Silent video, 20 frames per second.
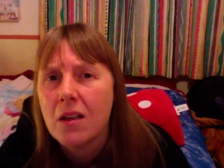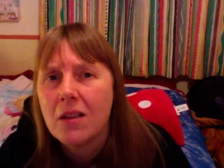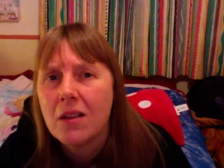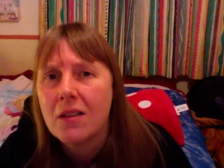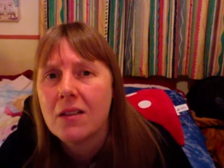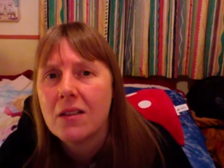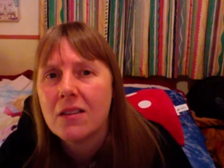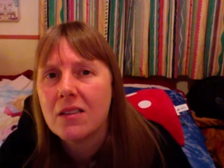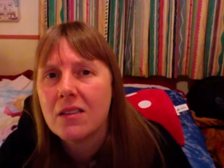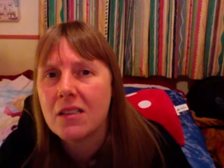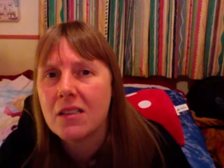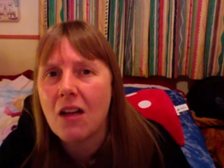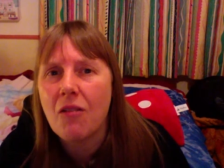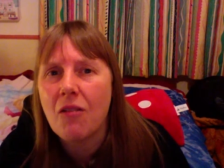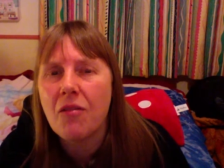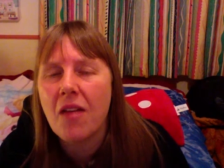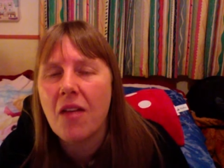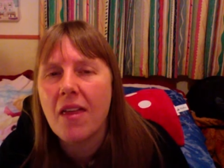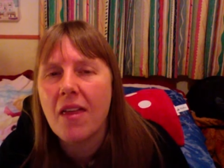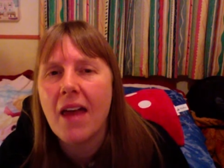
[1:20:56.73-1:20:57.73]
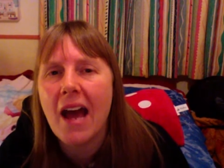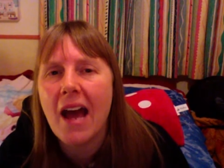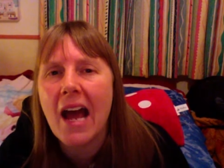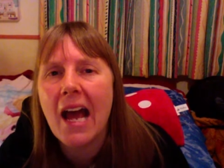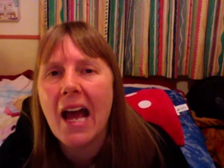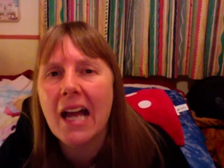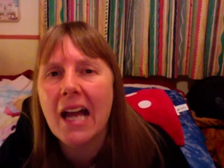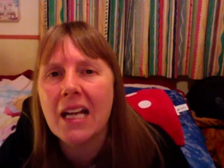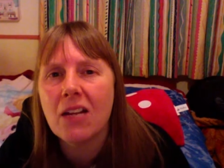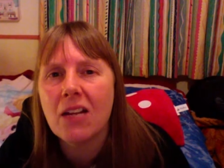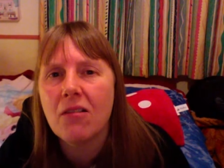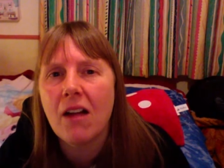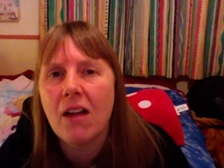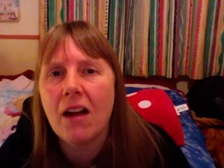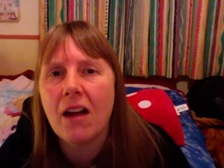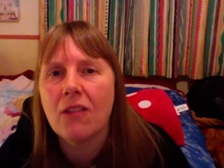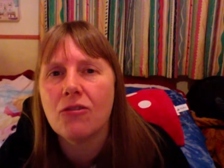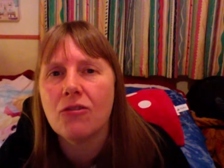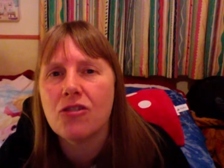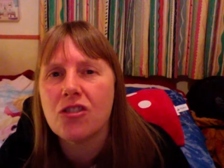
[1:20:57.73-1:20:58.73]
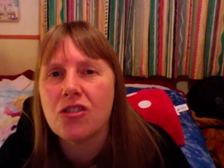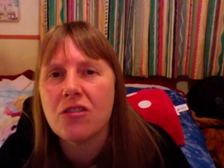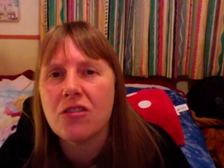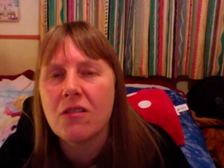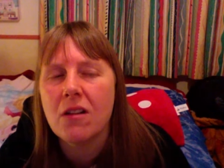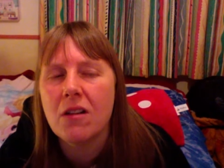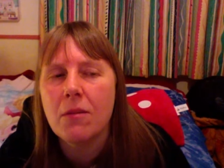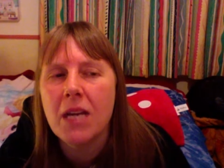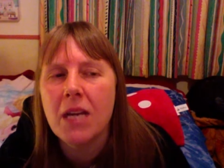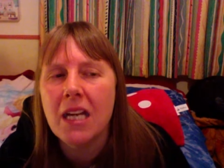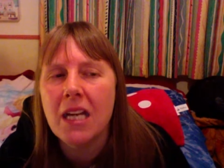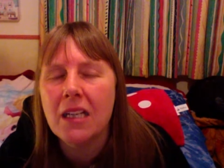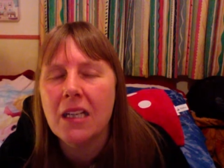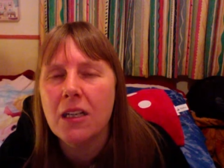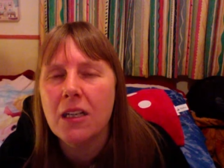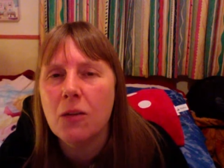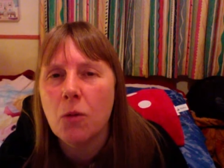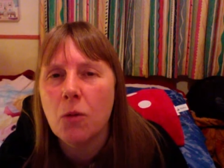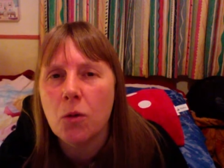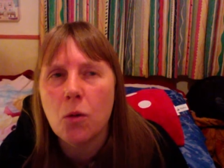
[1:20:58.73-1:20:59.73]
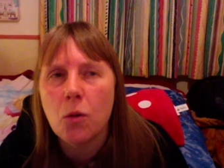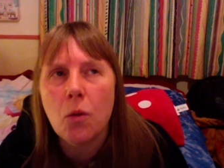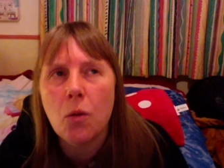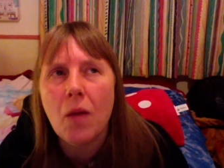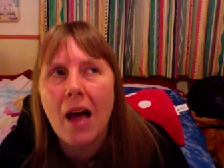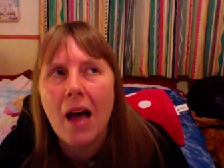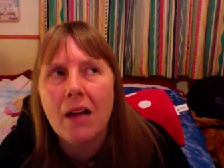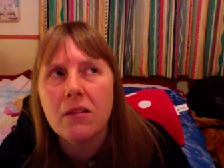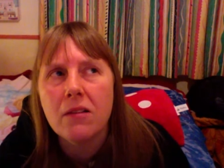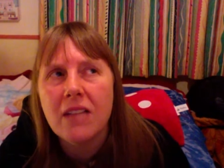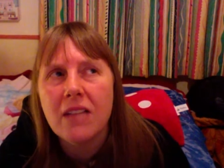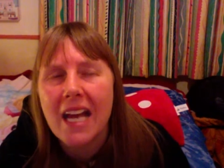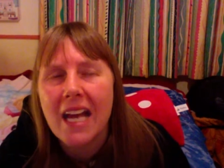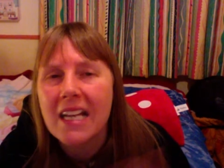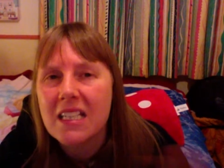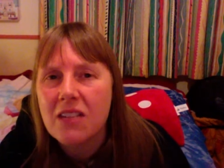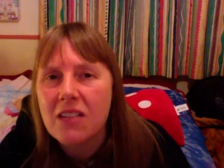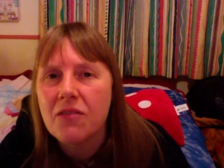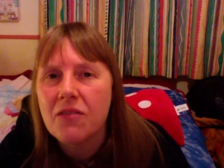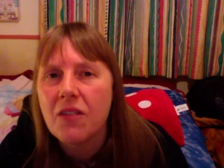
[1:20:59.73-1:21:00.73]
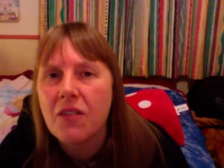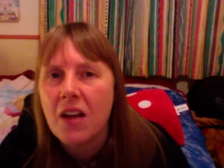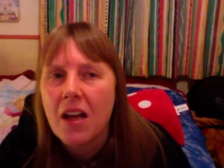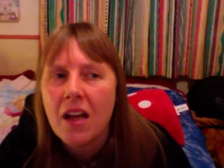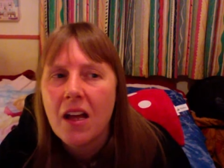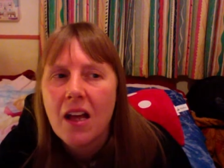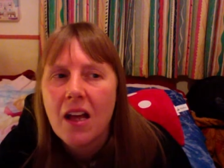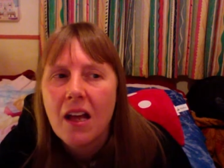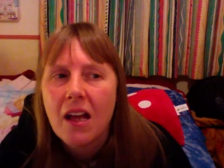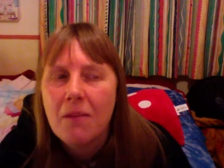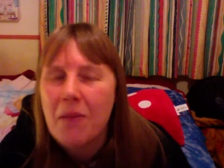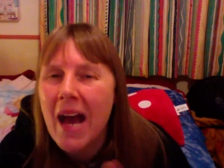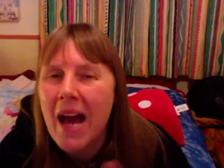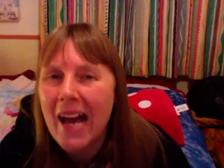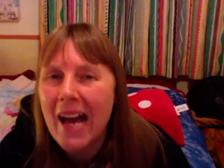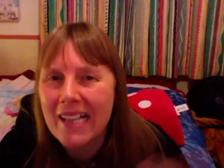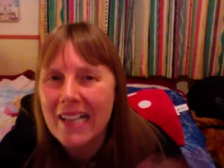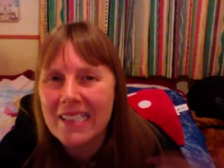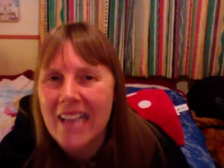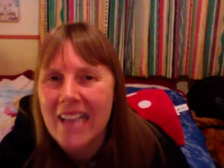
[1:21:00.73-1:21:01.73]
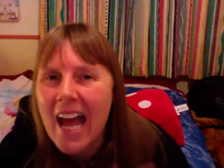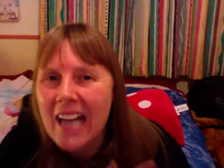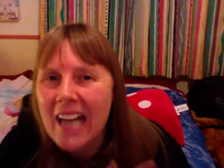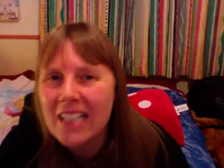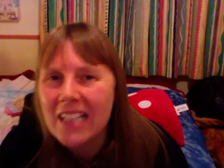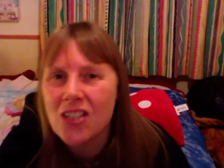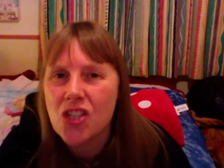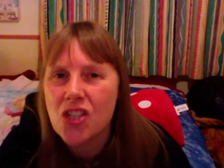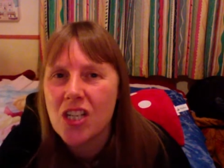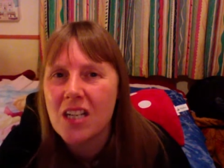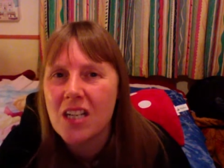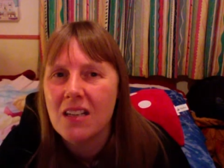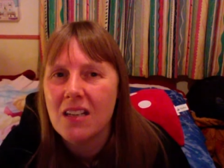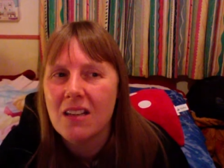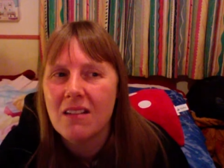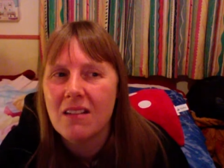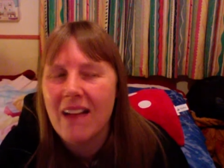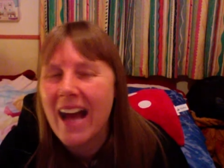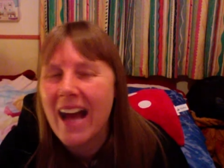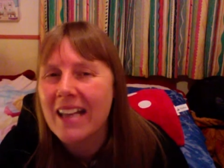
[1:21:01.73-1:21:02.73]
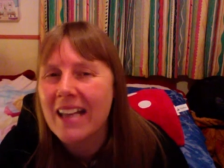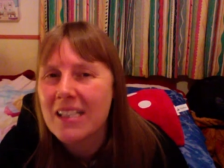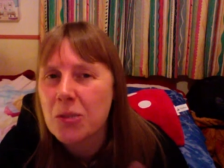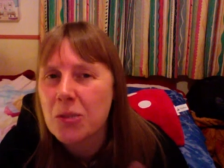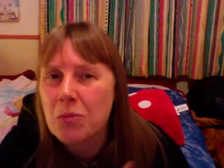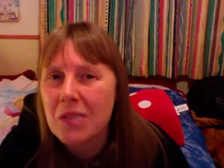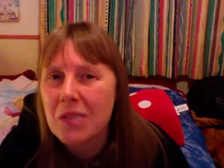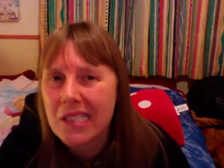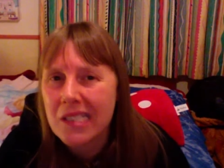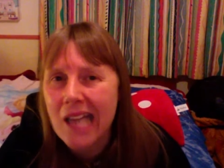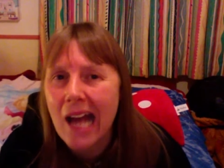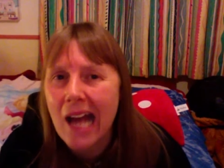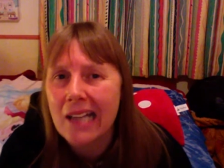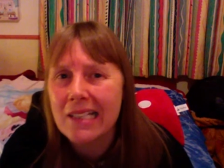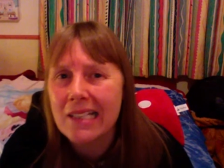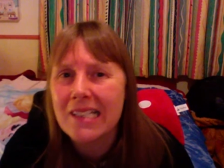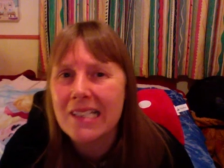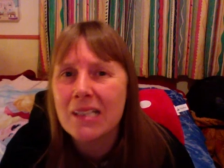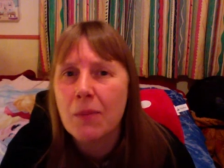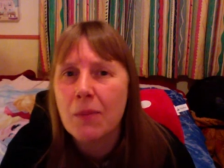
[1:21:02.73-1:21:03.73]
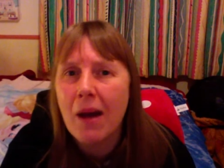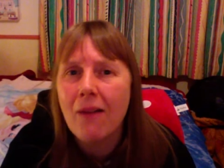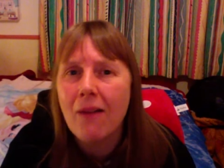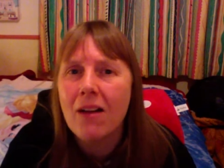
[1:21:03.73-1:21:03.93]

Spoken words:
stuff like that hanging around. Do you know what I mean? You want all that negative past energy that had some sadness about